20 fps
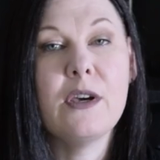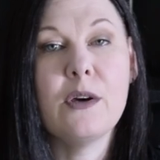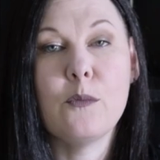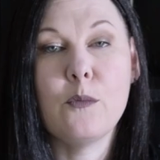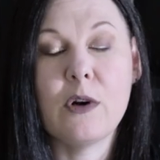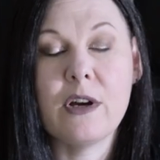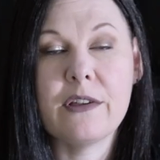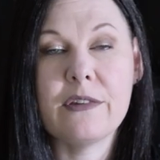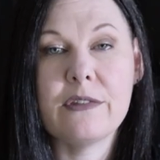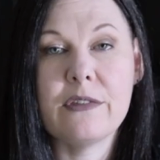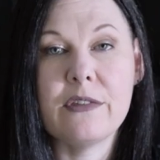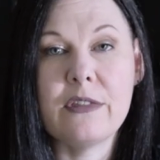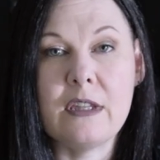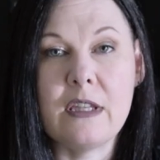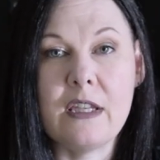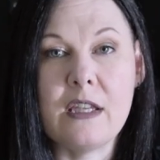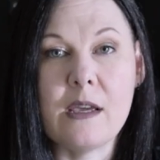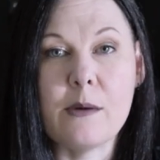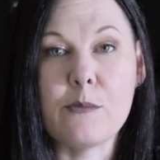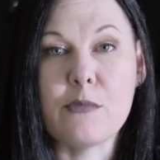was
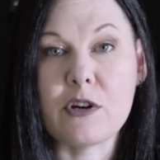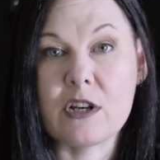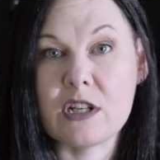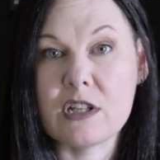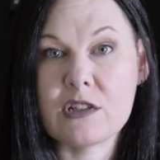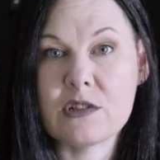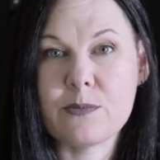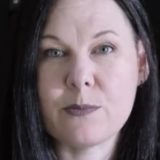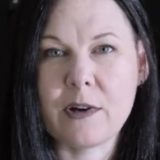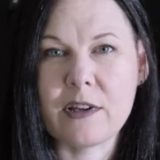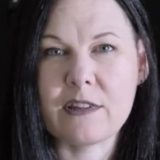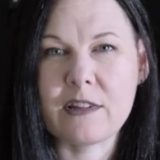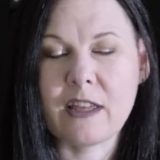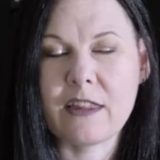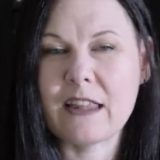the British pressing.